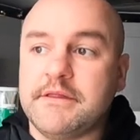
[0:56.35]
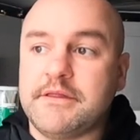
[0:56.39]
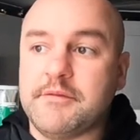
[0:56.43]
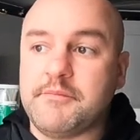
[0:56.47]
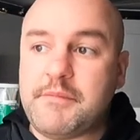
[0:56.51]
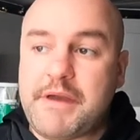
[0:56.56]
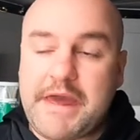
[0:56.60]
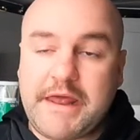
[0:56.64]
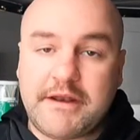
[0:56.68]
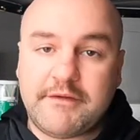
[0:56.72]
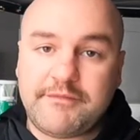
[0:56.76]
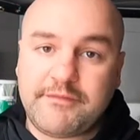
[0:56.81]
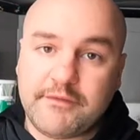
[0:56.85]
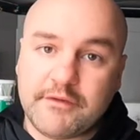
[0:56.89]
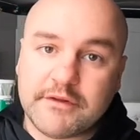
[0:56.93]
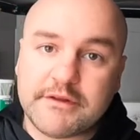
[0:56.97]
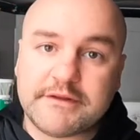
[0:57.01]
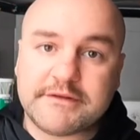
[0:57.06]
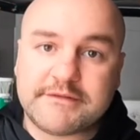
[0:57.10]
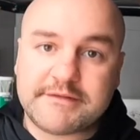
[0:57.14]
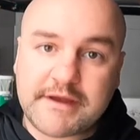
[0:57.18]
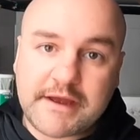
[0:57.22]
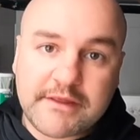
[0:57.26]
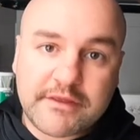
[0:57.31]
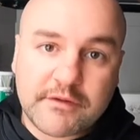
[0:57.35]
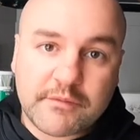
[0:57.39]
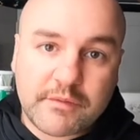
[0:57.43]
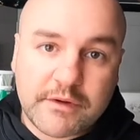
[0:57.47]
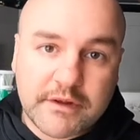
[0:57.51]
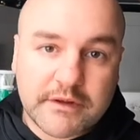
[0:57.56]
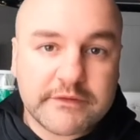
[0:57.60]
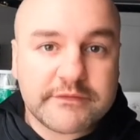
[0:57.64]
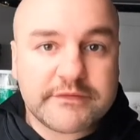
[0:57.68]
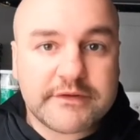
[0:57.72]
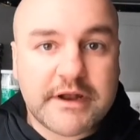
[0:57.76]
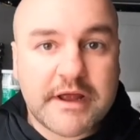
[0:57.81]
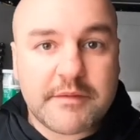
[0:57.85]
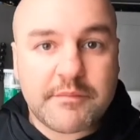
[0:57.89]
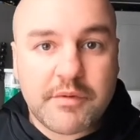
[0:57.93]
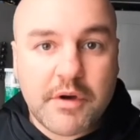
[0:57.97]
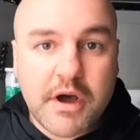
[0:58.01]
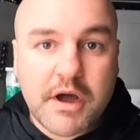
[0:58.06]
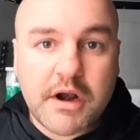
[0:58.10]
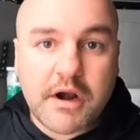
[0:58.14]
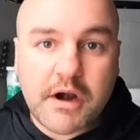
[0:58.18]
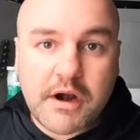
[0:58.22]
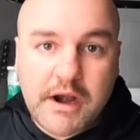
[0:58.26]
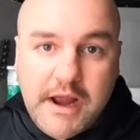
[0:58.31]
the manifold inside the rails that I
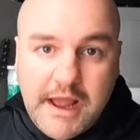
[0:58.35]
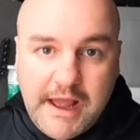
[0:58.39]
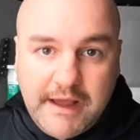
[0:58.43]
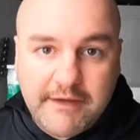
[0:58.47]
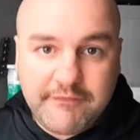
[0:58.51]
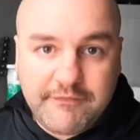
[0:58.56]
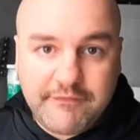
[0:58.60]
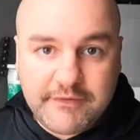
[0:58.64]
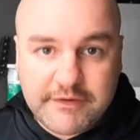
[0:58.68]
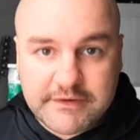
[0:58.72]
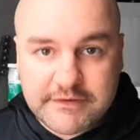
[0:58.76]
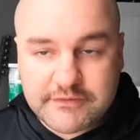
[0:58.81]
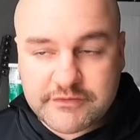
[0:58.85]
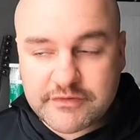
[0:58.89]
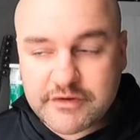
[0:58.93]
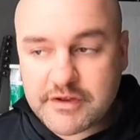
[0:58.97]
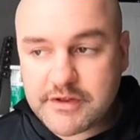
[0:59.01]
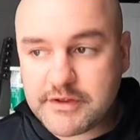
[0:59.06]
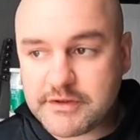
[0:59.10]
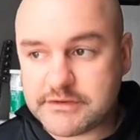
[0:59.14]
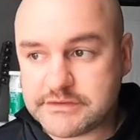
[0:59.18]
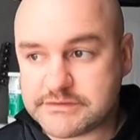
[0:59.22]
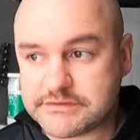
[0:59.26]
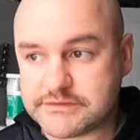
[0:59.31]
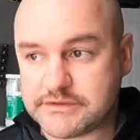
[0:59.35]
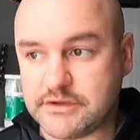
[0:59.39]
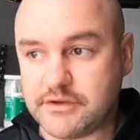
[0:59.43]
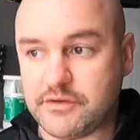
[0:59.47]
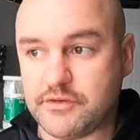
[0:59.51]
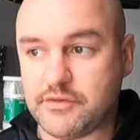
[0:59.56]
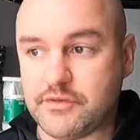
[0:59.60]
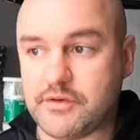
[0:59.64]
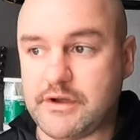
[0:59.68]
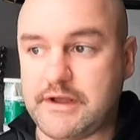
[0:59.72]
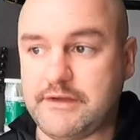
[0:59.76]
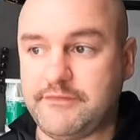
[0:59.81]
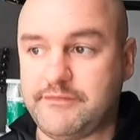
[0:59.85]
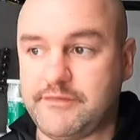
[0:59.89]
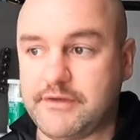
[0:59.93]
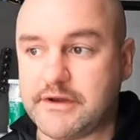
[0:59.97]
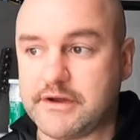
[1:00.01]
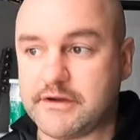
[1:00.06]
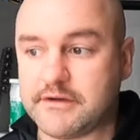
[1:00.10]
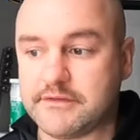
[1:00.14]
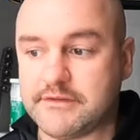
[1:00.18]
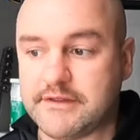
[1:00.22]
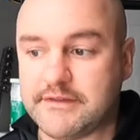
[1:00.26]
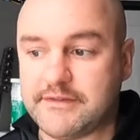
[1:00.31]
bought are a half inch, so I
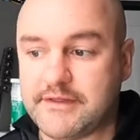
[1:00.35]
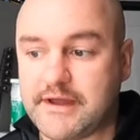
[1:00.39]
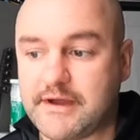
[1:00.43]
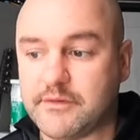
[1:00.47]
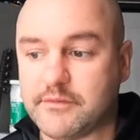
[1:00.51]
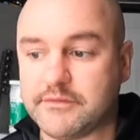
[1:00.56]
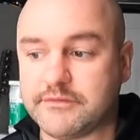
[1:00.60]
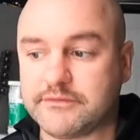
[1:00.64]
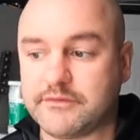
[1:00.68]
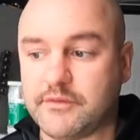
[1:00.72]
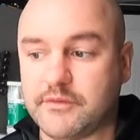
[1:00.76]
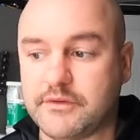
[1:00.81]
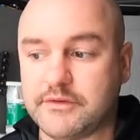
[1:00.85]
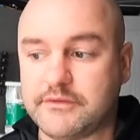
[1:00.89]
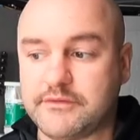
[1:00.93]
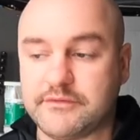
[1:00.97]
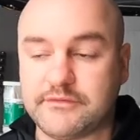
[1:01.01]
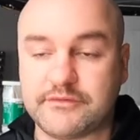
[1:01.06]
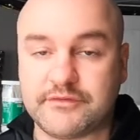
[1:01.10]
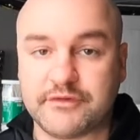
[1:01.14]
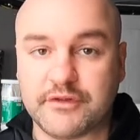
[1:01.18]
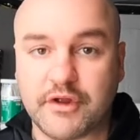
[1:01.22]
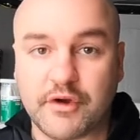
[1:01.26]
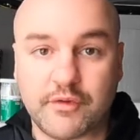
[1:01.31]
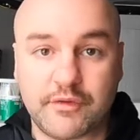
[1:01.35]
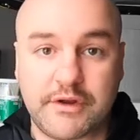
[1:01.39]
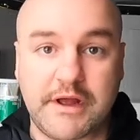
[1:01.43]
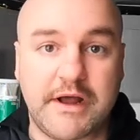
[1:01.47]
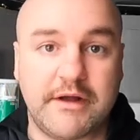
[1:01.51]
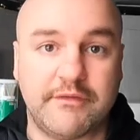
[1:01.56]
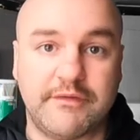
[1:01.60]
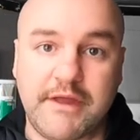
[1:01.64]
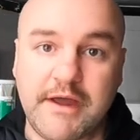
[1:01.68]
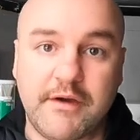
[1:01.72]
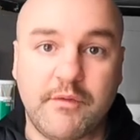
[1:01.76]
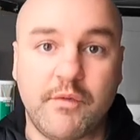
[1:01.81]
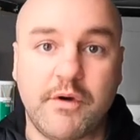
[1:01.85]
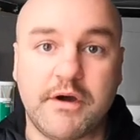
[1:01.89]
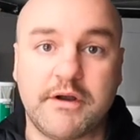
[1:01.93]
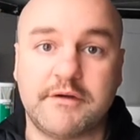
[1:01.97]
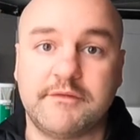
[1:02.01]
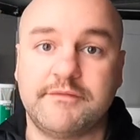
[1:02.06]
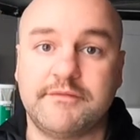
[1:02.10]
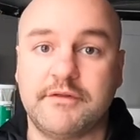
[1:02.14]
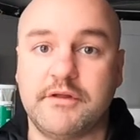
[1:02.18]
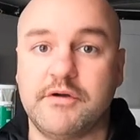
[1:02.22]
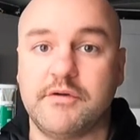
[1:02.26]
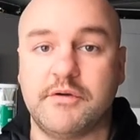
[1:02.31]
figured that that was going to slow down that
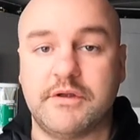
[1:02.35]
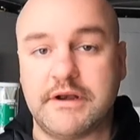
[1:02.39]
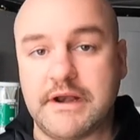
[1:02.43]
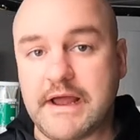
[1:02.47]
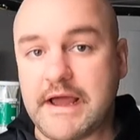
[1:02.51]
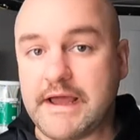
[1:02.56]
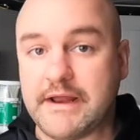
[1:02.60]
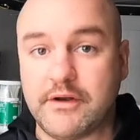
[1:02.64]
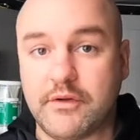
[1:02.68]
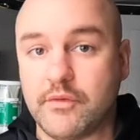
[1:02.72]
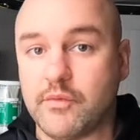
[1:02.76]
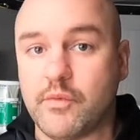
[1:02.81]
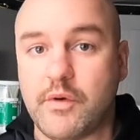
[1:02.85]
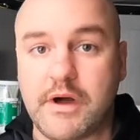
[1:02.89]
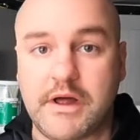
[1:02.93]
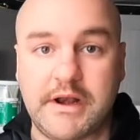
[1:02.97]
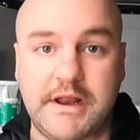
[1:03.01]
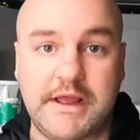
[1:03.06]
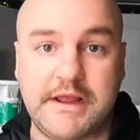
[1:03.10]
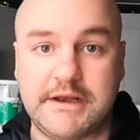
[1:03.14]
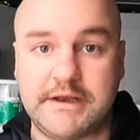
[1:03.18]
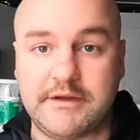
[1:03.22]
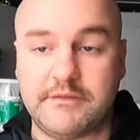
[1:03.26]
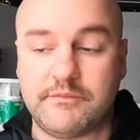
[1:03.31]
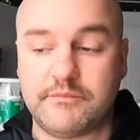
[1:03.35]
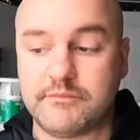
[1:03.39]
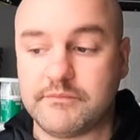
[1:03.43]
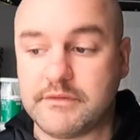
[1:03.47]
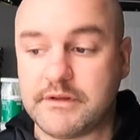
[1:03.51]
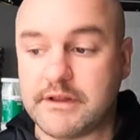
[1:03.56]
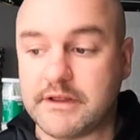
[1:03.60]
water flow, and I don't want any